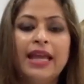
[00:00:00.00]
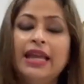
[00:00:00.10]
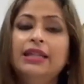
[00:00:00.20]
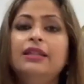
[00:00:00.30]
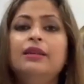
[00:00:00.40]

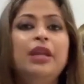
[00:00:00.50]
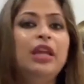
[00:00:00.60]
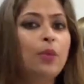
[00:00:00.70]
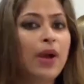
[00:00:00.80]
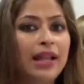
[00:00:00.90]
in the
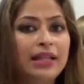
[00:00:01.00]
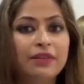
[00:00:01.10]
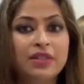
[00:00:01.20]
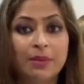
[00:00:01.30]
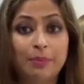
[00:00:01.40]
meanwhile,
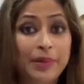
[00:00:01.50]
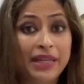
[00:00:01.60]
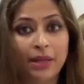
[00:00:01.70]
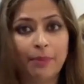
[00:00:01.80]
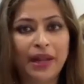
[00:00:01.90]
there was a
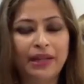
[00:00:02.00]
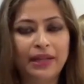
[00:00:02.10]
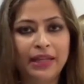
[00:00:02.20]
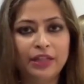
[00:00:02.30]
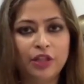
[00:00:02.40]
plea
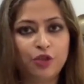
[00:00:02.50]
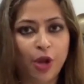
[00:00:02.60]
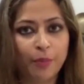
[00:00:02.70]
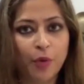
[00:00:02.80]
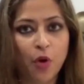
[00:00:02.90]
pending in the
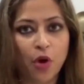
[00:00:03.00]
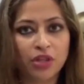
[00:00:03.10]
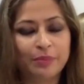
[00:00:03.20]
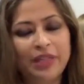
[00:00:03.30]
top court,